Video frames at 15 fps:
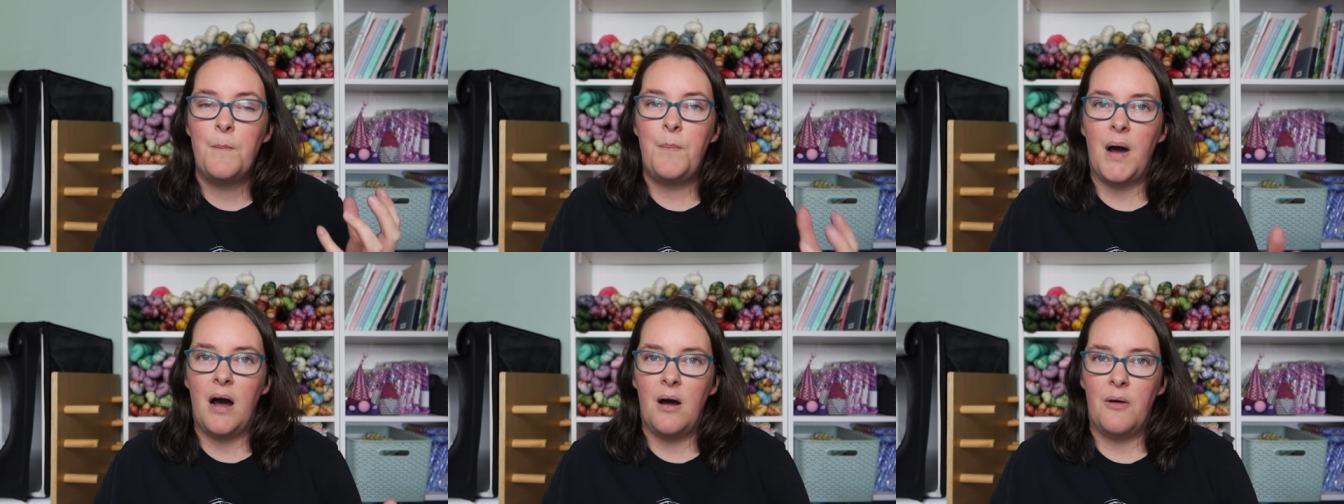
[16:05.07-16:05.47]

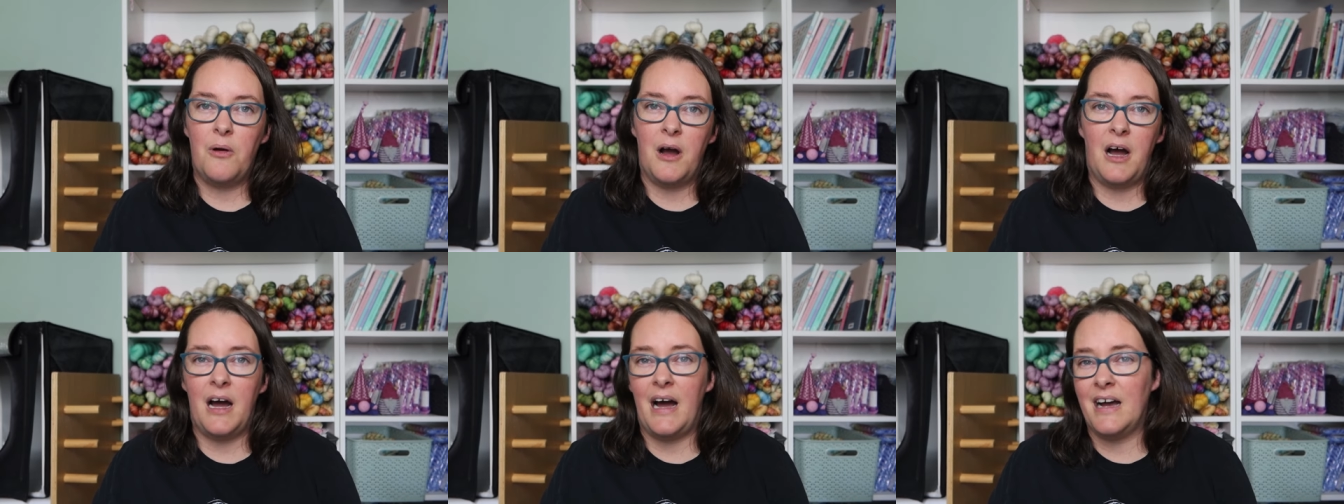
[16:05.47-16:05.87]
but
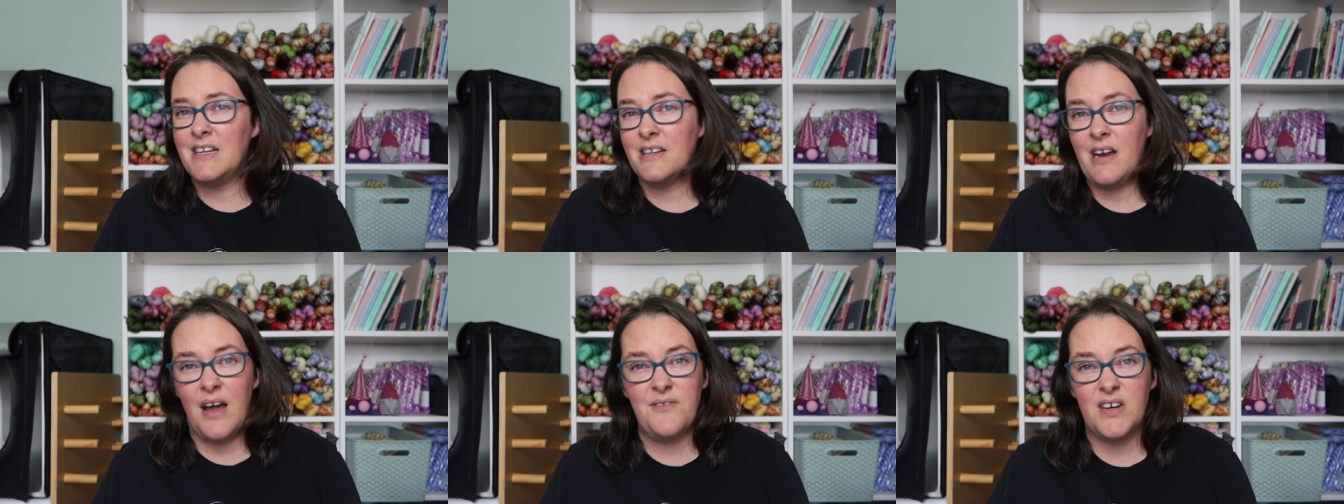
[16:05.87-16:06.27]
I
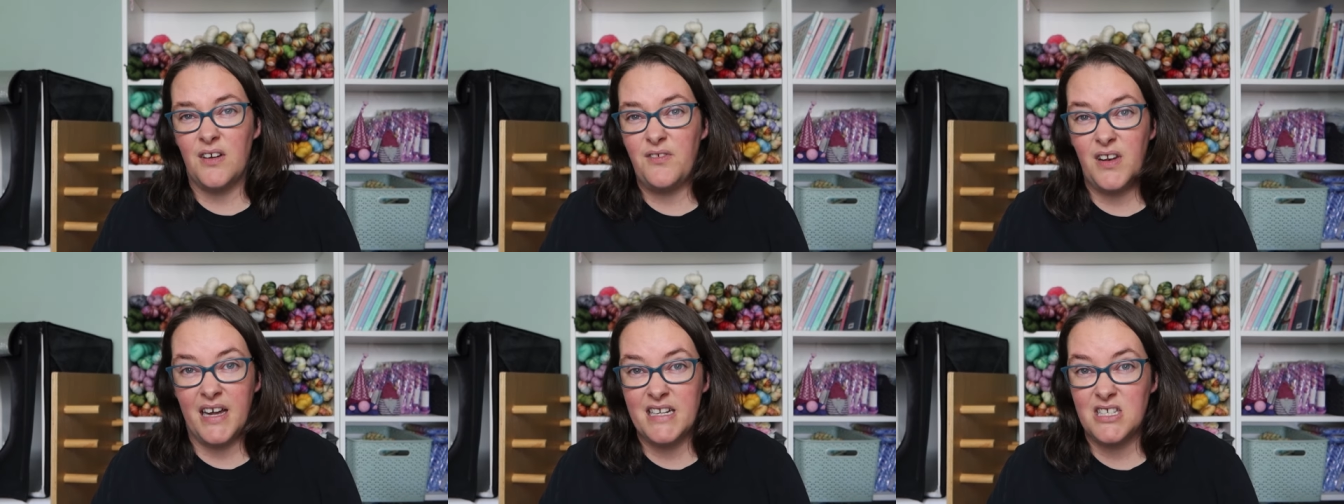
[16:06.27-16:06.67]
don't have
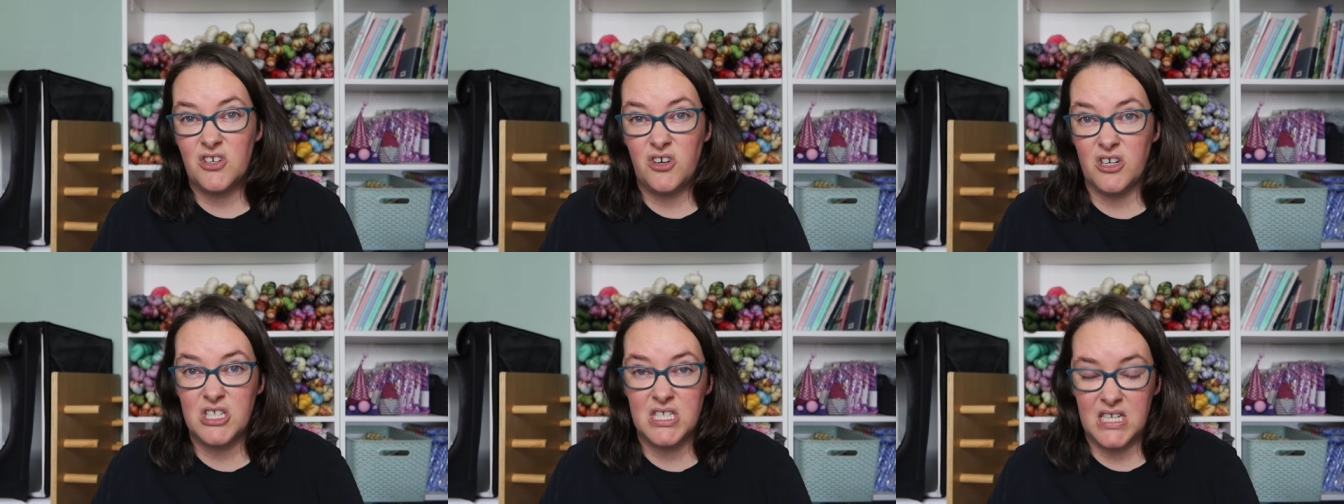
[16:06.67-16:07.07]
enough light to
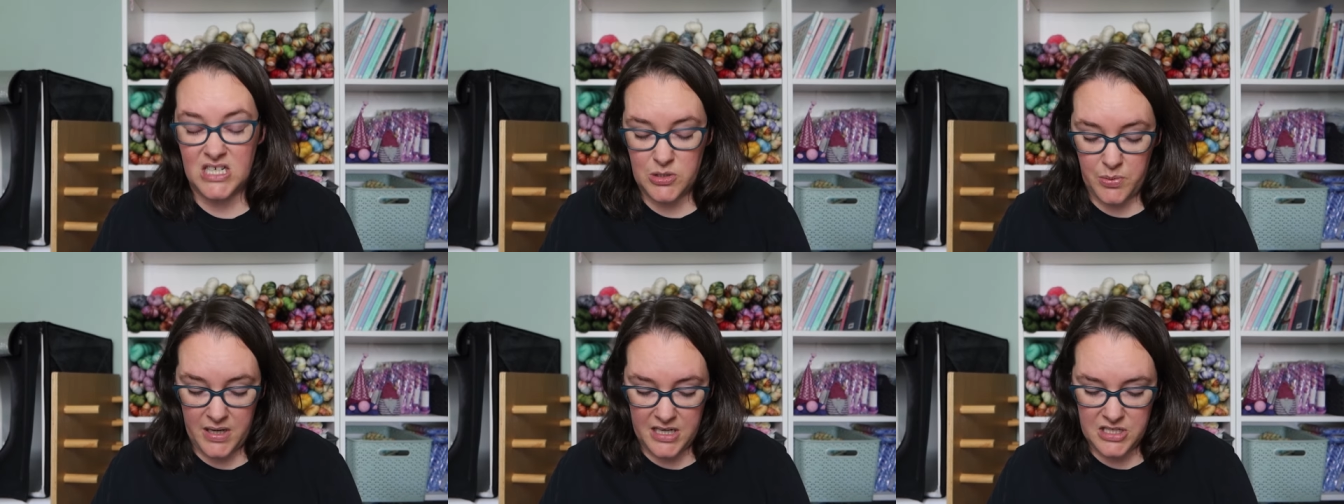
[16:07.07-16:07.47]
cross
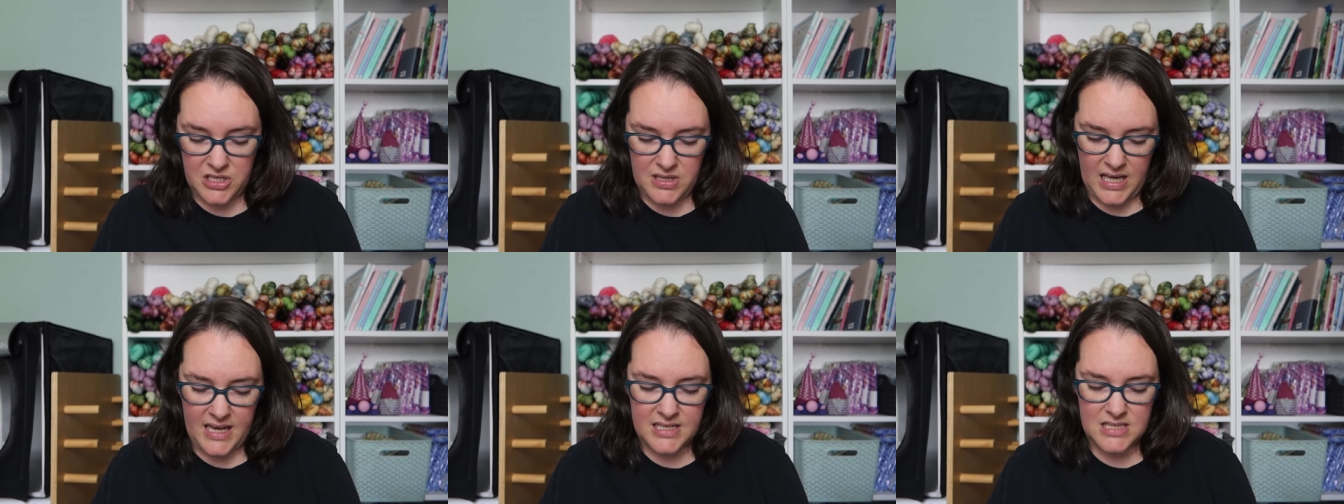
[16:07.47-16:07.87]
stitch when I
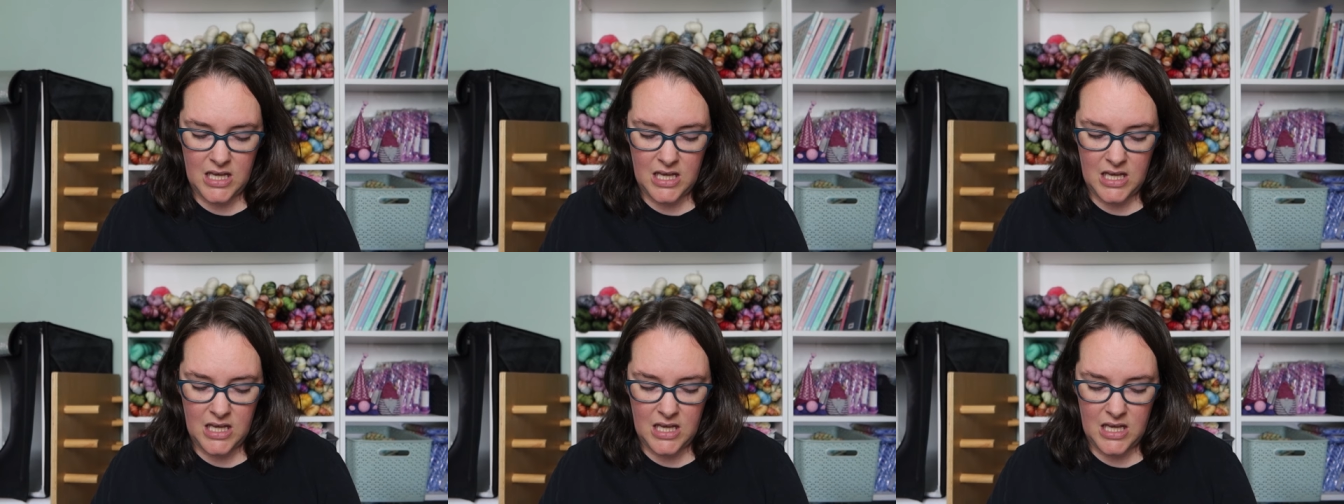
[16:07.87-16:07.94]
do that,